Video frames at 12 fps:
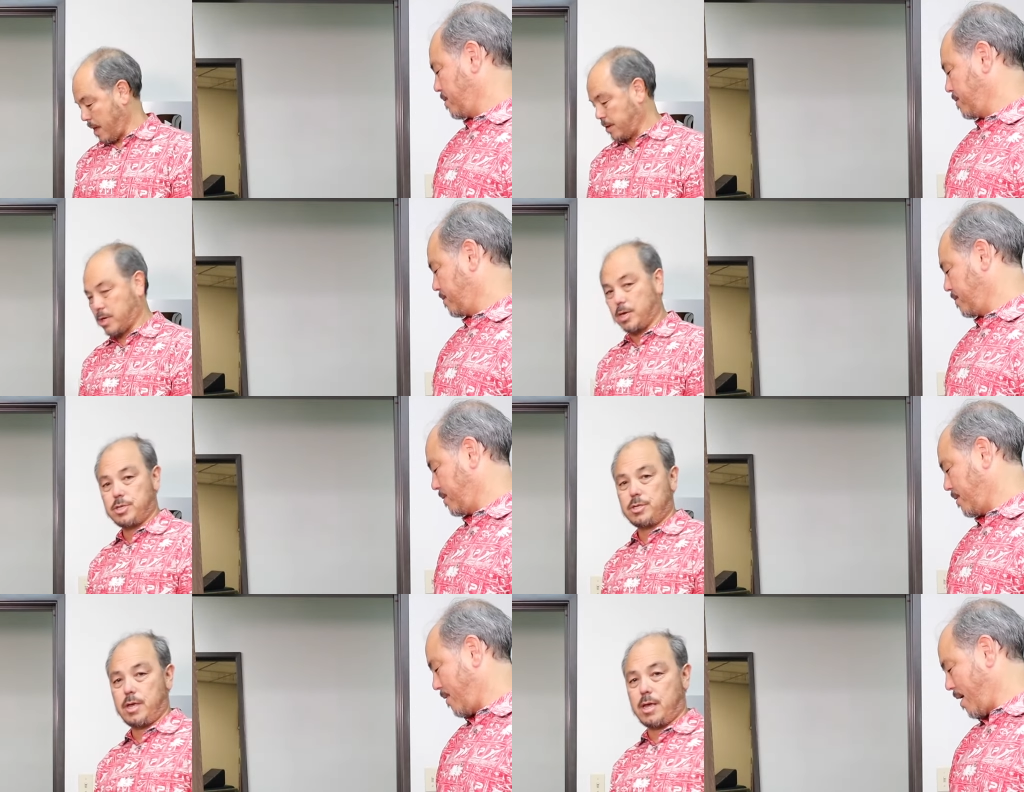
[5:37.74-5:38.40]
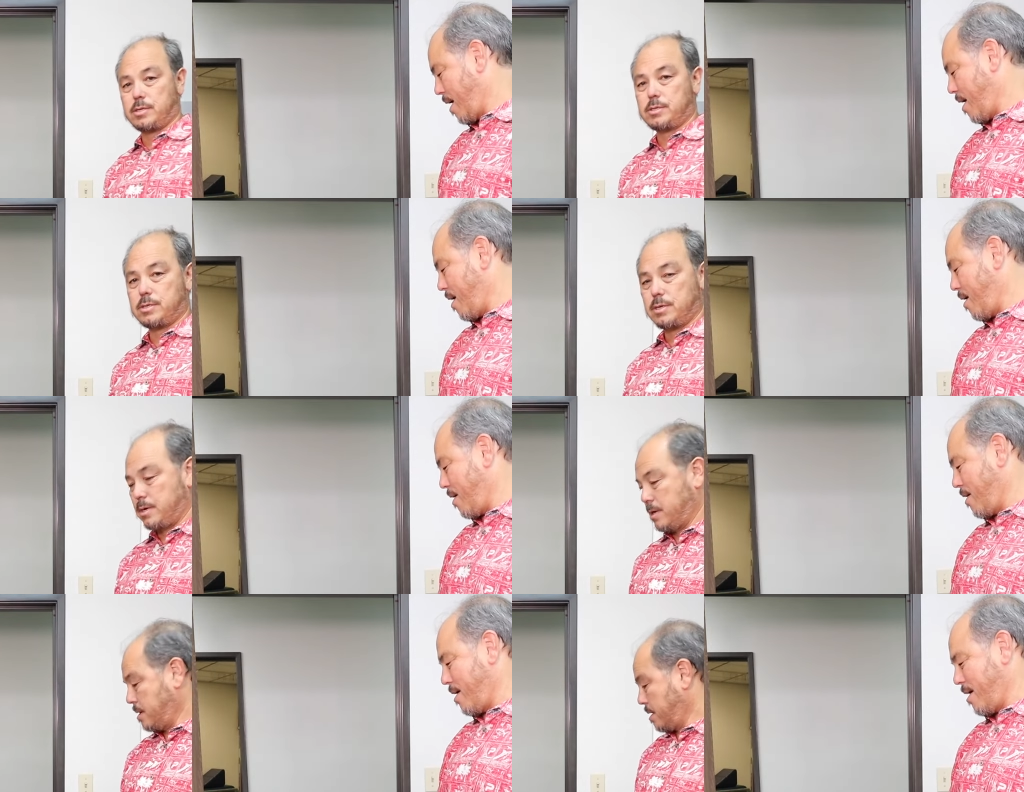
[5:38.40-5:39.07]
Speaker 1: better.
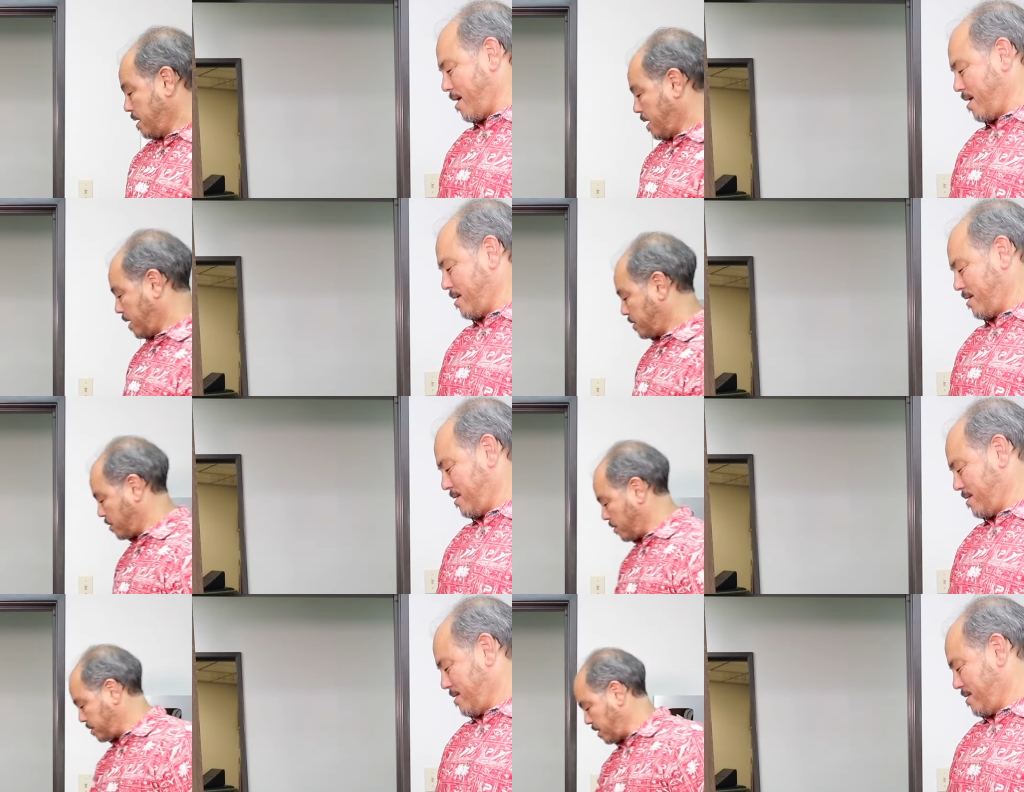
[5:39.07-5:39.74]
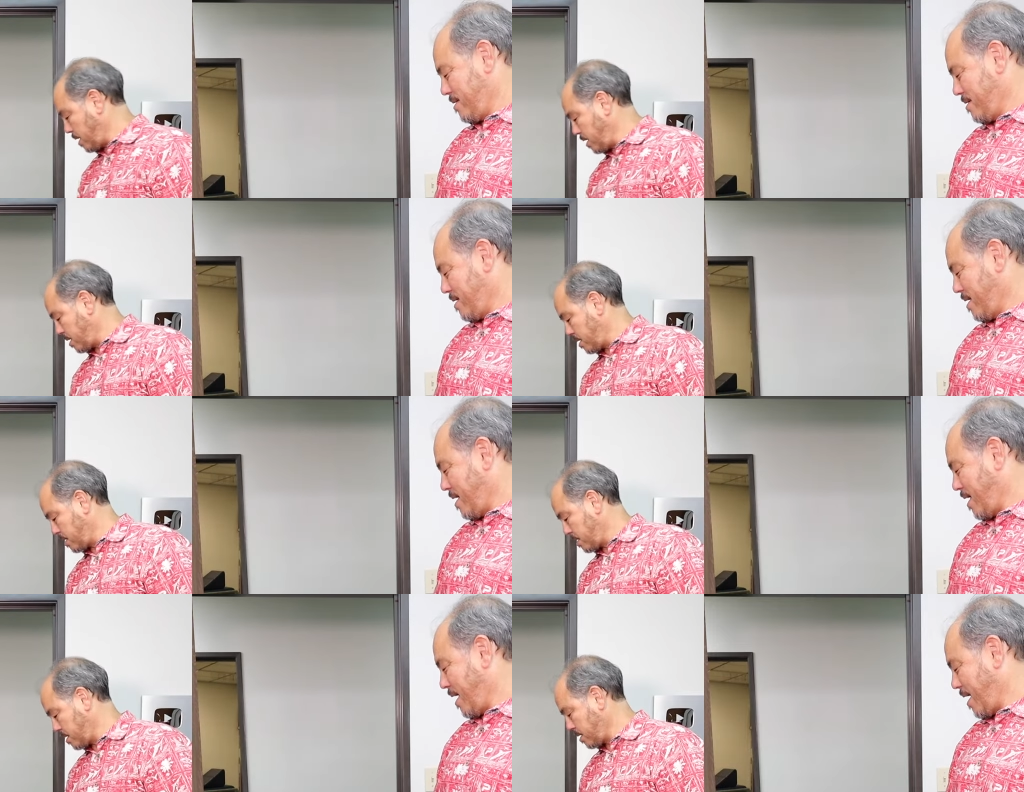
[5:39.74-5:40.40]
Wow. my knees feel better
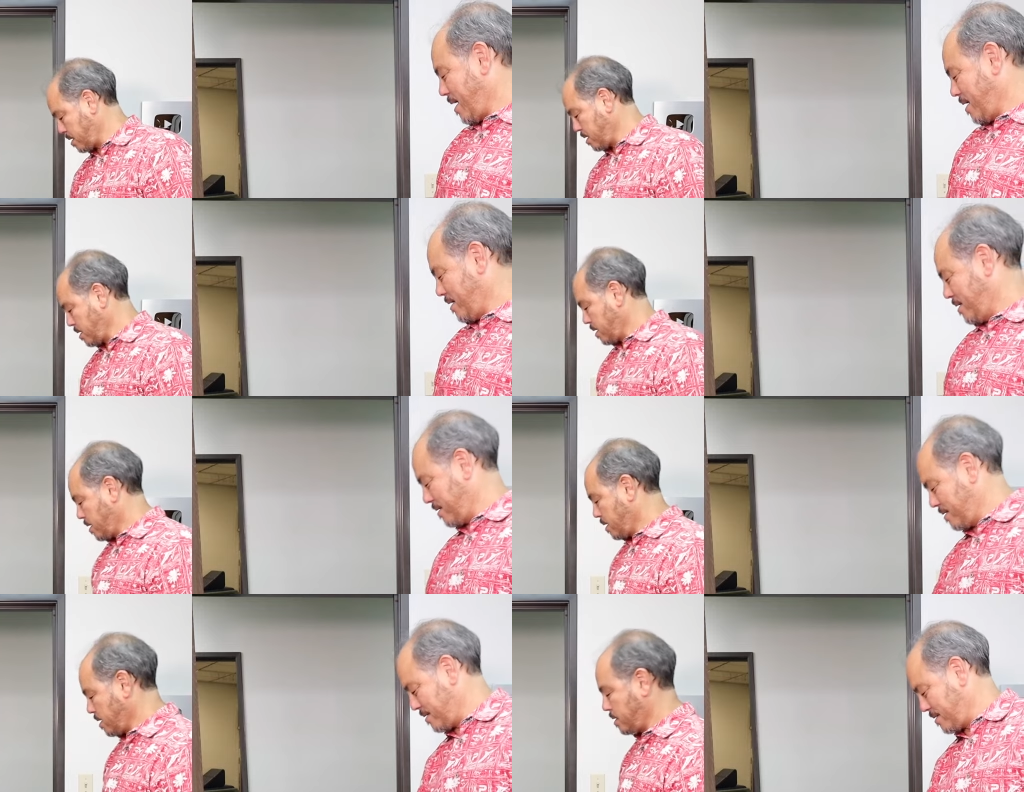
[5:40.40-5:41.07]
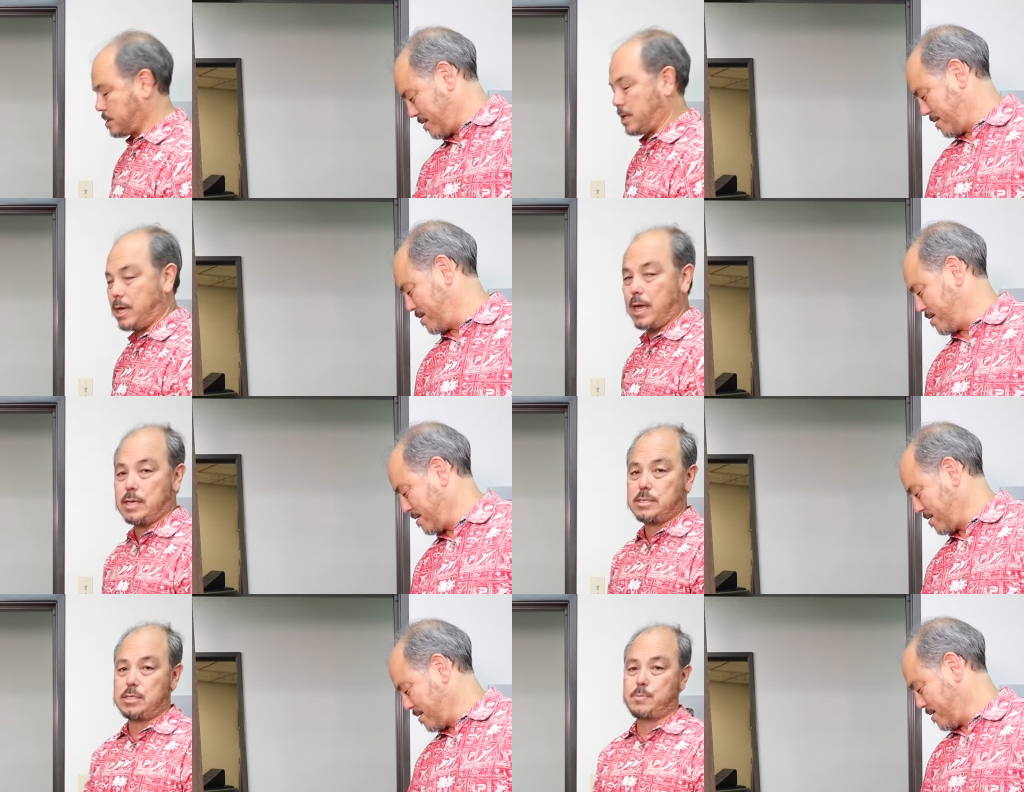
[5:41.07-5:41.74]
and balance is better.
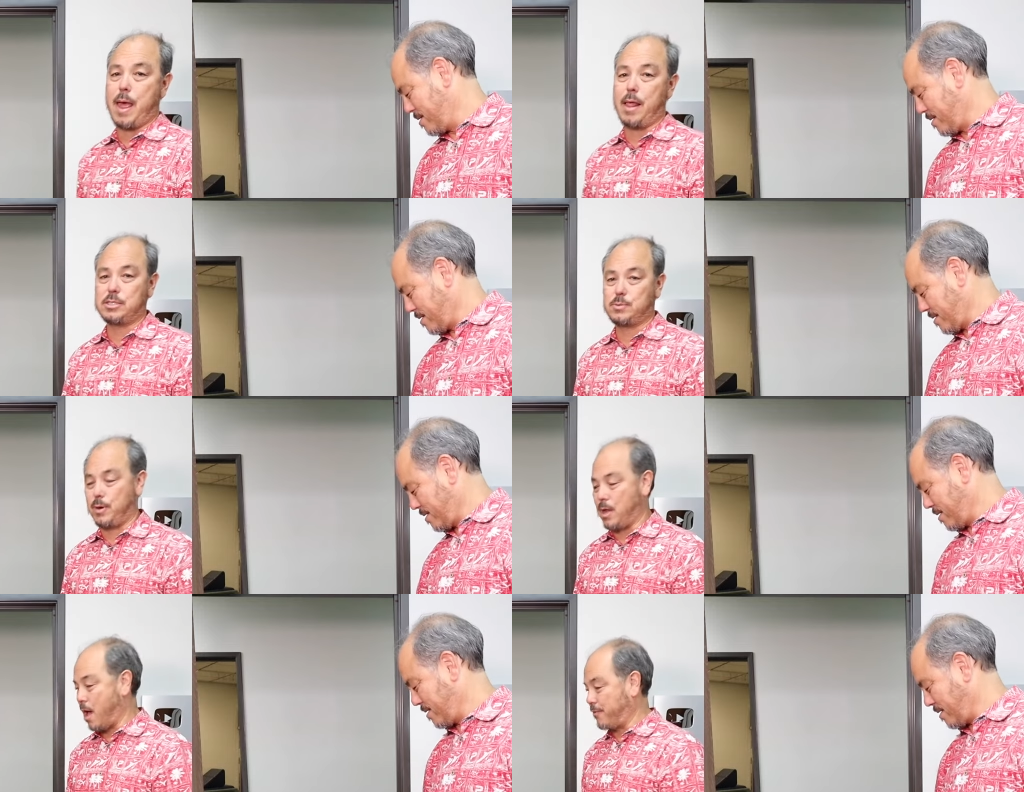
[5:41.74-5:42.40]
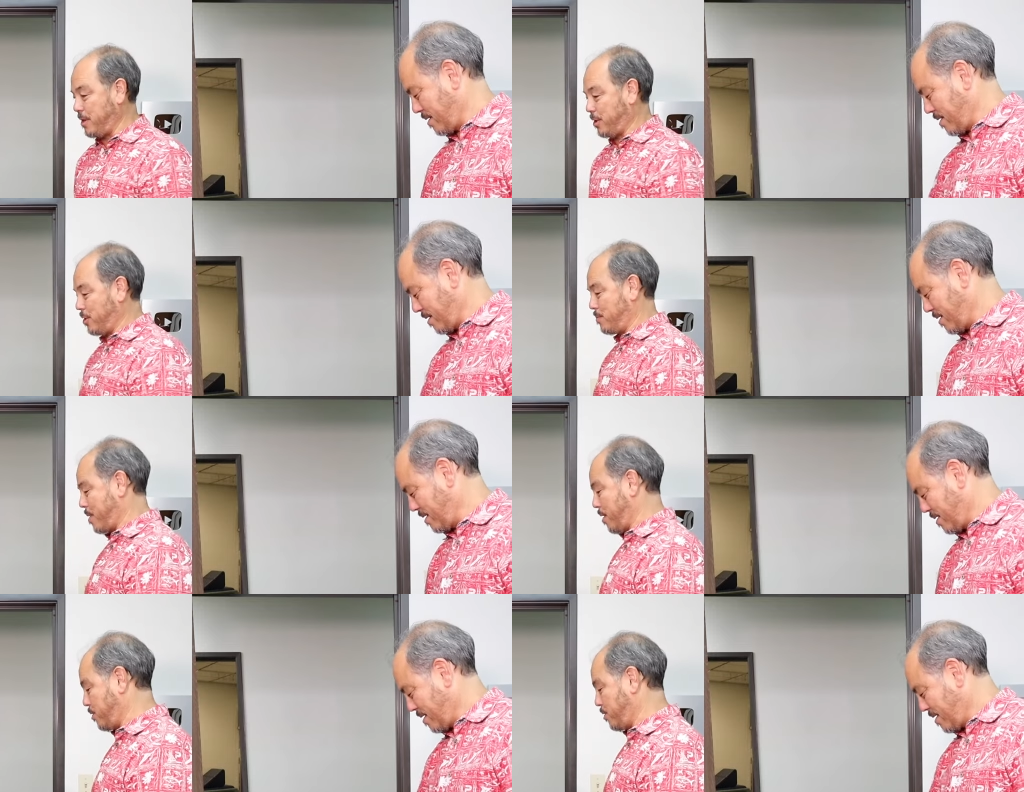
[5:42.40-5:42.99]
Yeah, a little bit. Well, yeah, if you can.